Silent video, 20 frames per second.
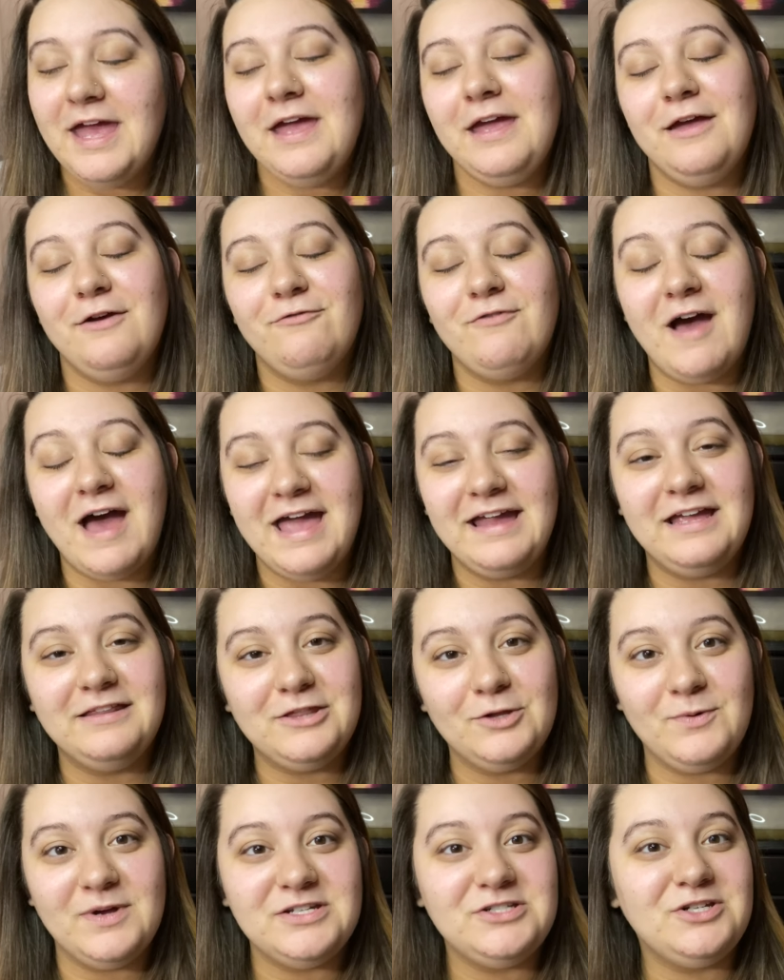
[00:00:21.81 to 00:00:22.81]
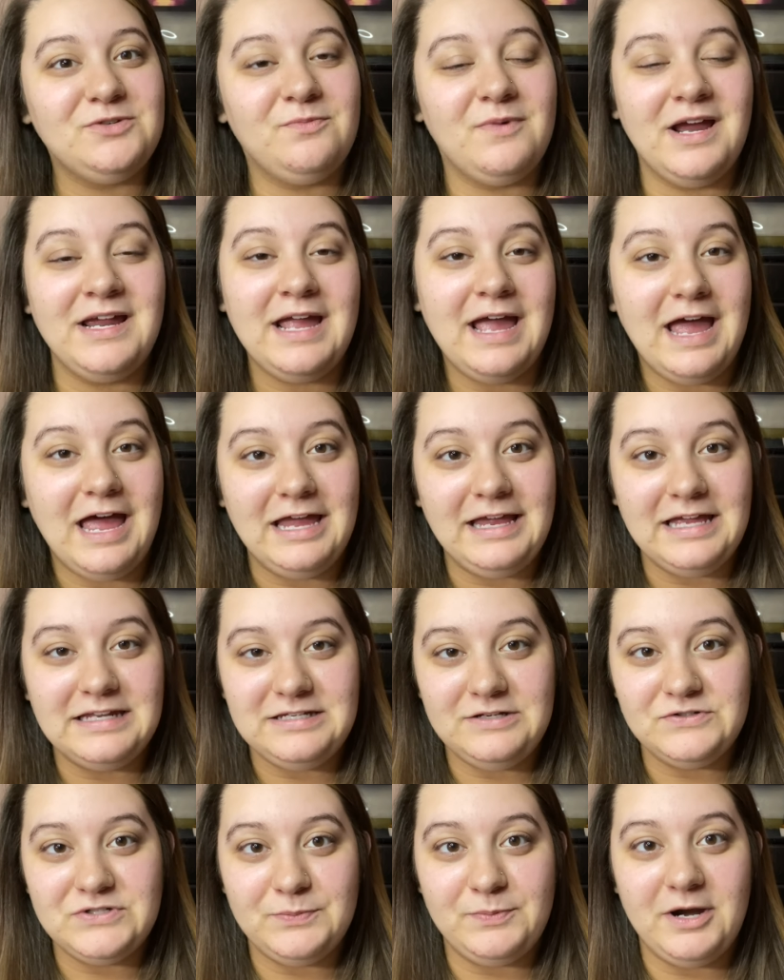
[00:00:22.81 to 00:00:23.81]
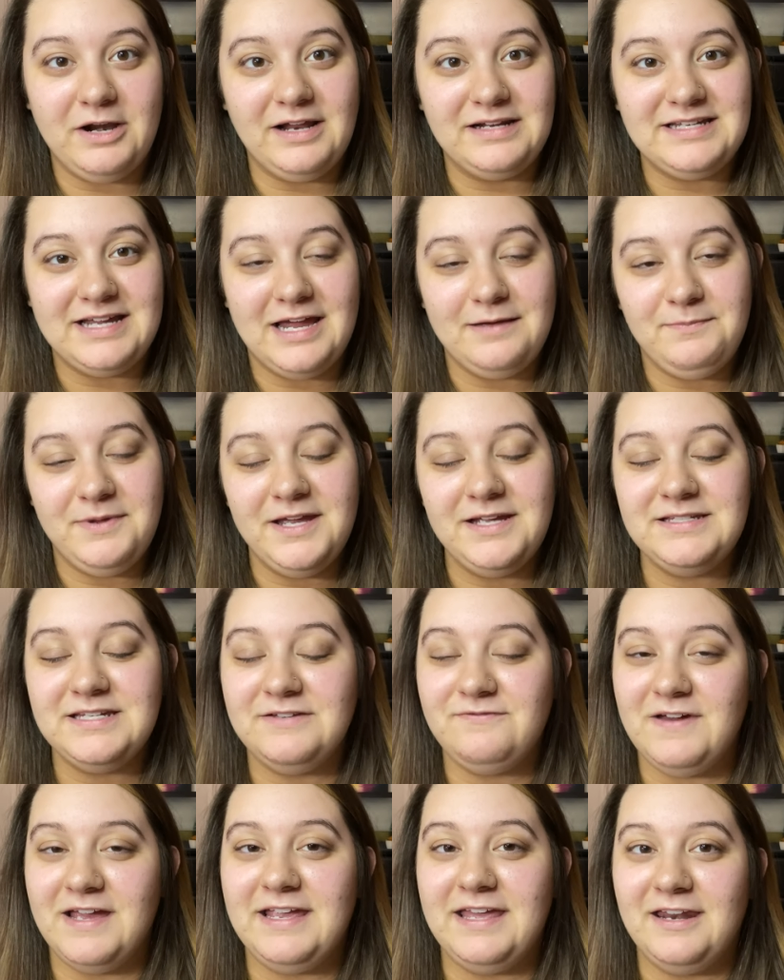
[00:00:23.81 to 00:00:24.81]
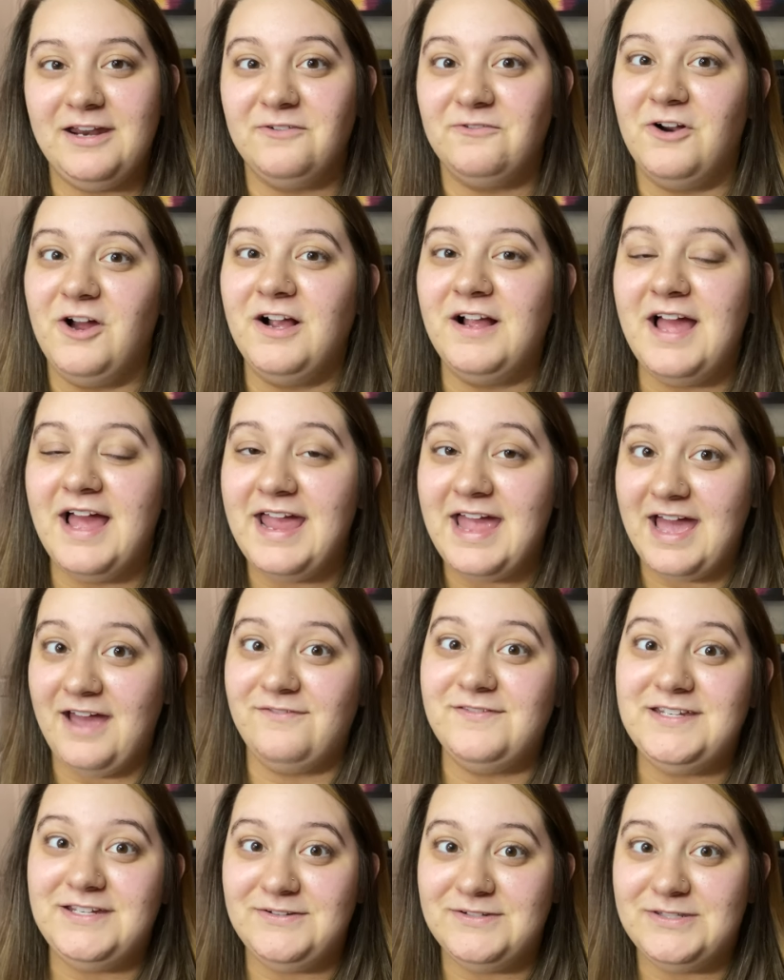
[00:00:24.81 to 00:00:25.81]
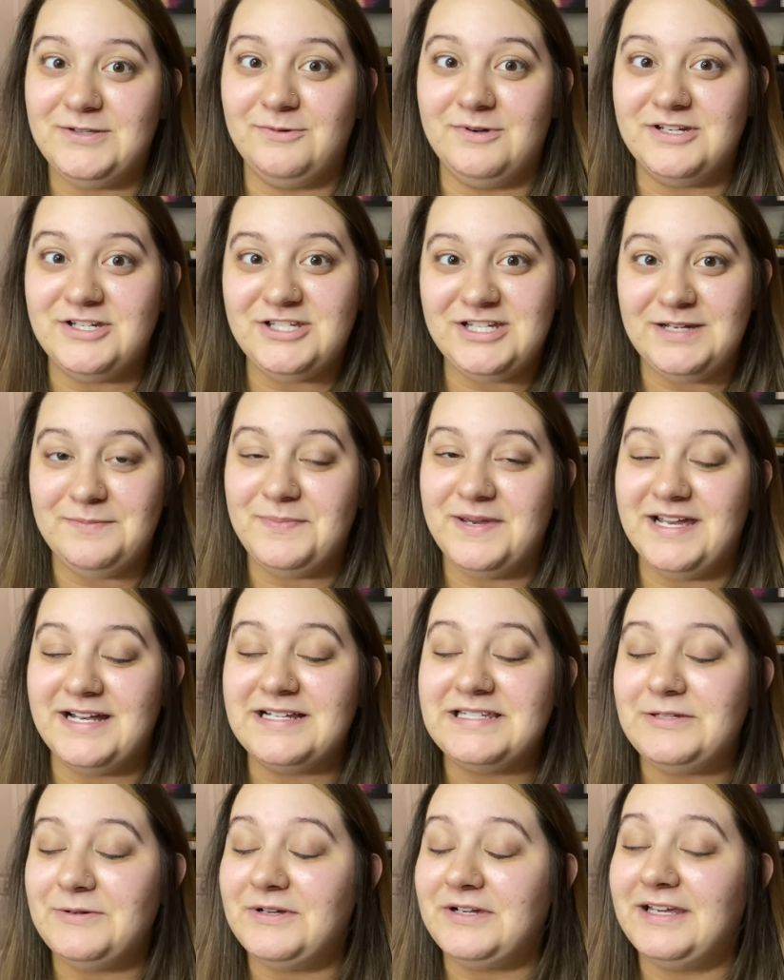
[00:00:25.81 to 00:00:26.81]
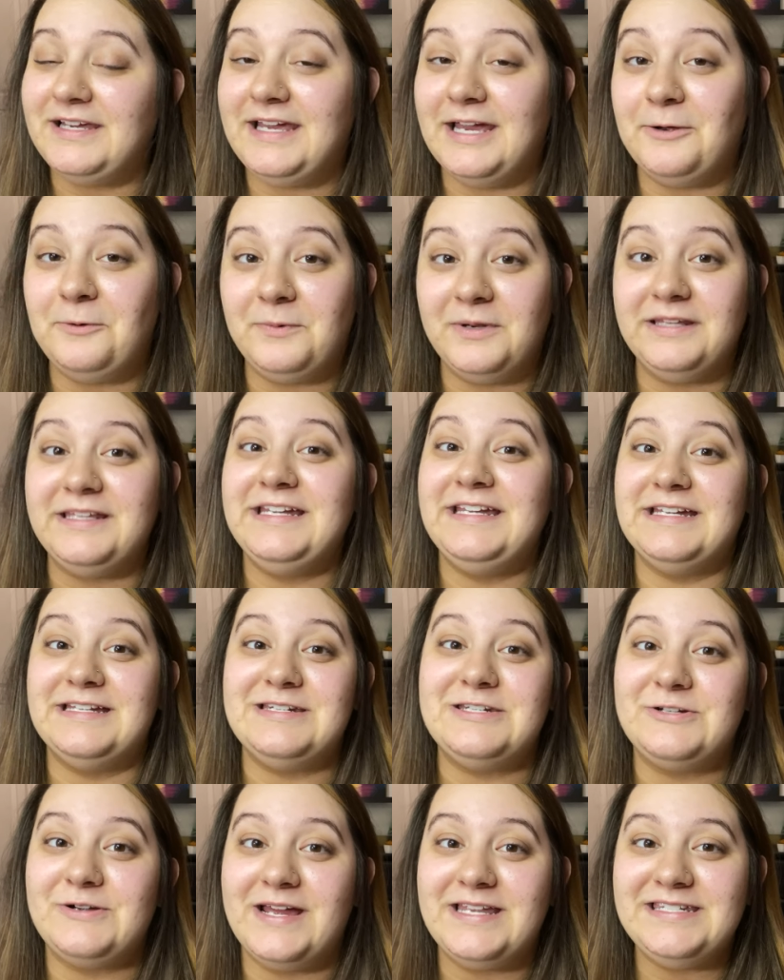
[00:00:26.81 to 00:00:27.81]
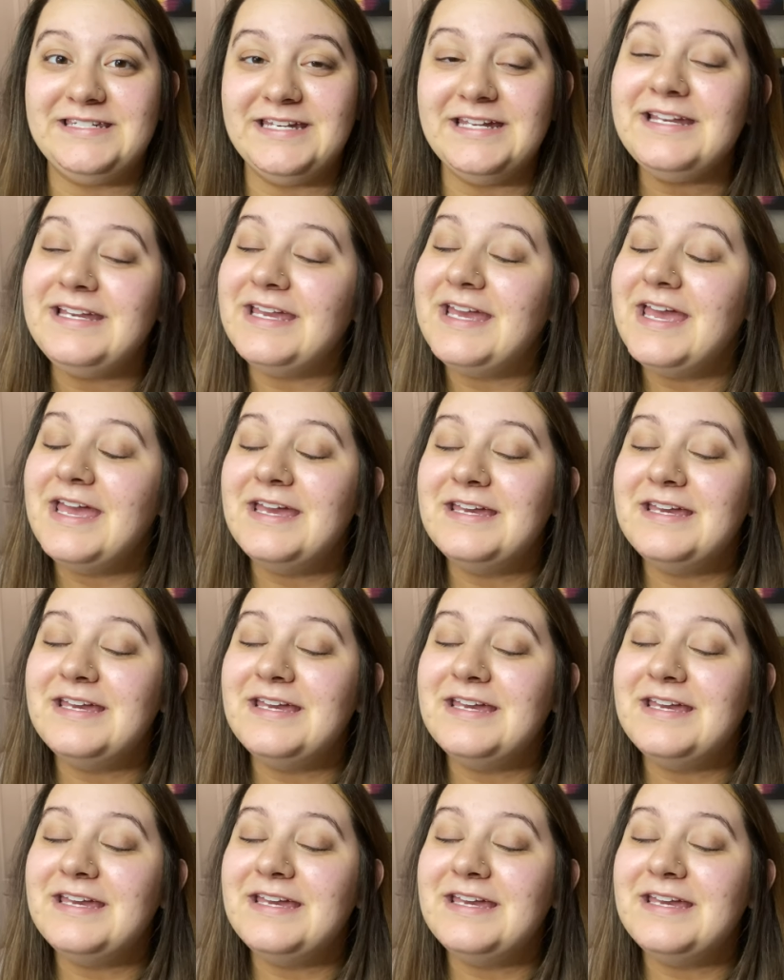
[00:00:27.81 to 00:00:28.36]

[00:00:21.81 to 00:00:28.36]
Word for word: If I get the question right, I get to use the product I picked. If I get it wrong, I have to use the one she picked. So it could get really interesting.